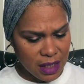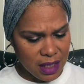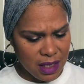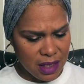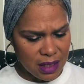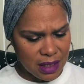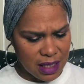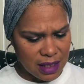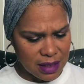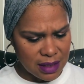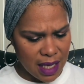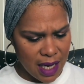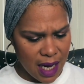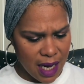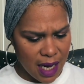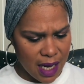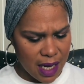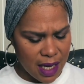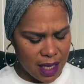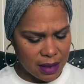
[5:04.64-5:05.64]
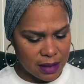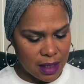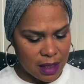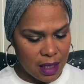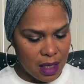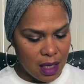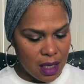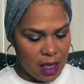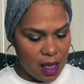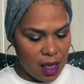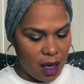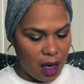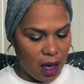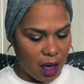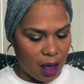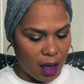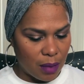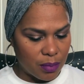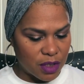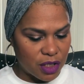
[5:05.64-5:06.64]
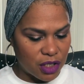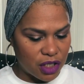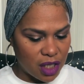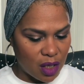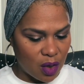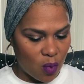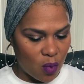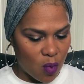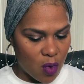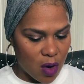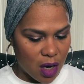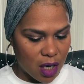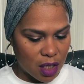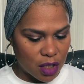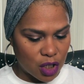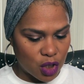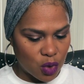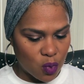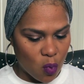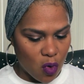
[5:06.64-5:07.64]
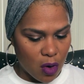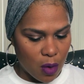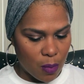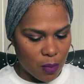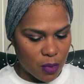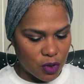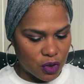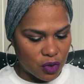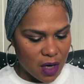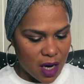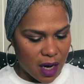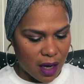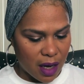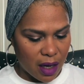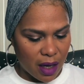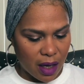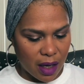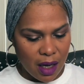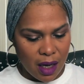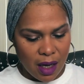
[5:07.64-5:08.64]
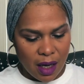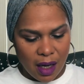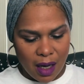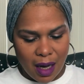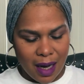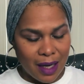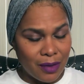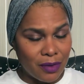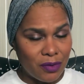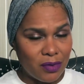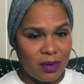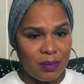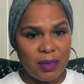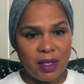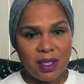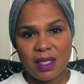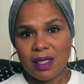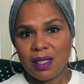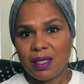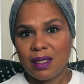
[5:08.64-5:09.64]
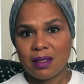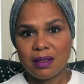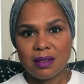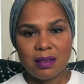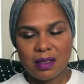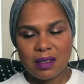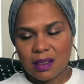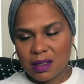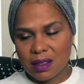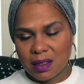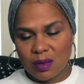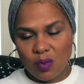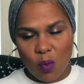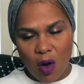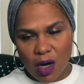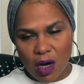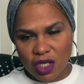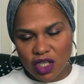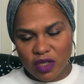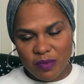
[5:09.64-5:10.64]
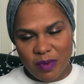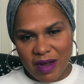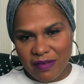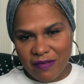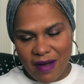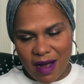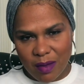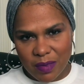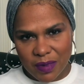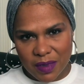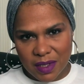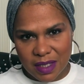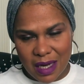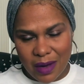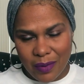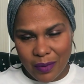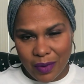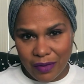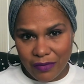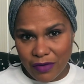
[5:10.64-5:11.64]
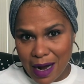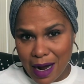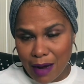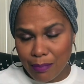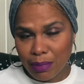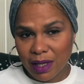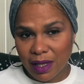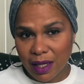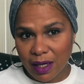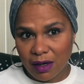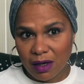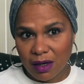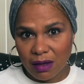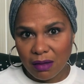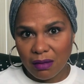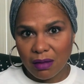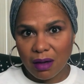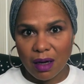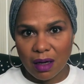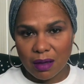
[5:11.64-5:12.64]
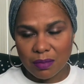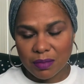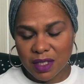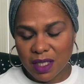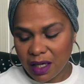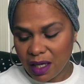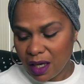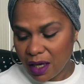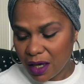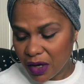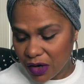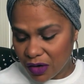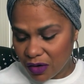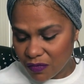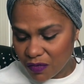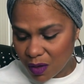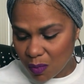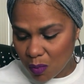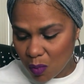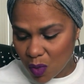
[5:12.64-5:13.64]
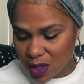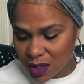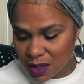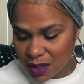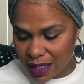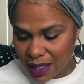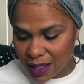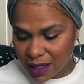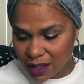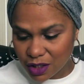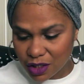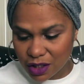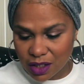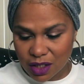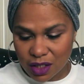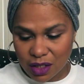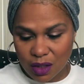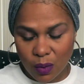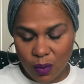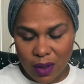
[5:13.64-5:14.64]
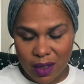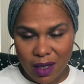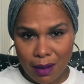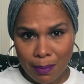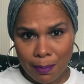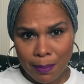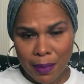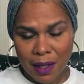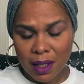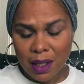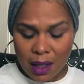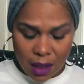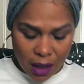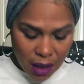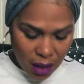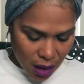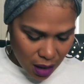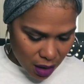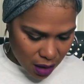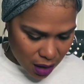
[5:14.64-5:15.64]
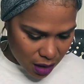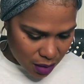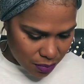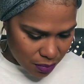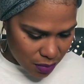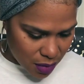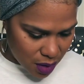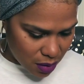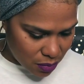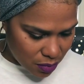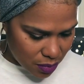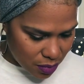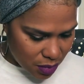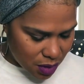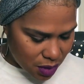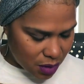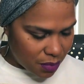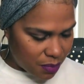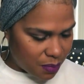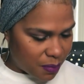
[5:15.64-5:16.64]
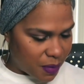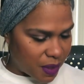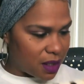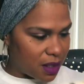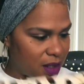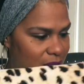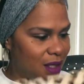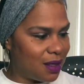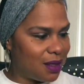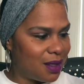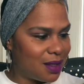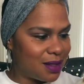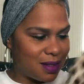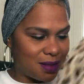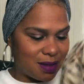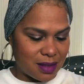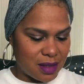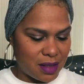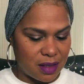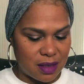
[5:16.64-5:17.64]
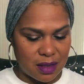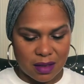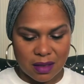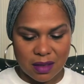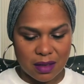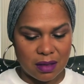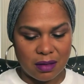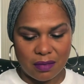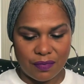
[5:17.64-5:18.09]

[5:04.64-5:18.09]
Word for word: it says hand, uh, machine wash, warm or dry. I normally just wash my fabrics. However, I plan on um, taking care of them once I actually sew it up. Um, but this is,